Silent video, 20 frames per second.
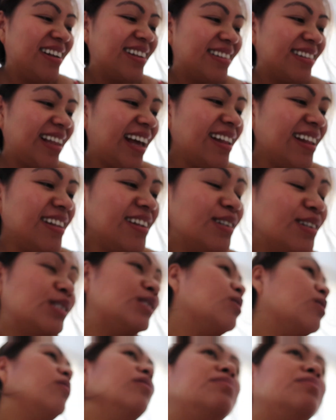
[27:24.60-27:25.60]
10 years
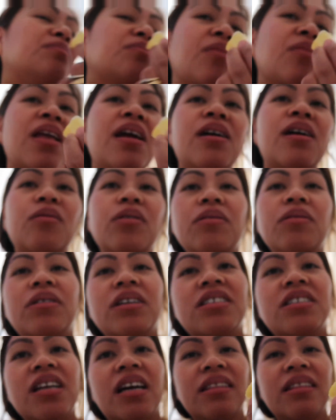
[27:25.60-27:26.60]
on. We were
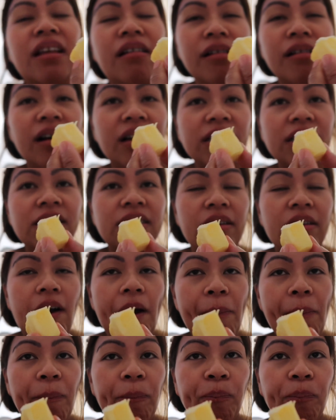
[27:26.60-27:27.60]
chatting, guys, yeah.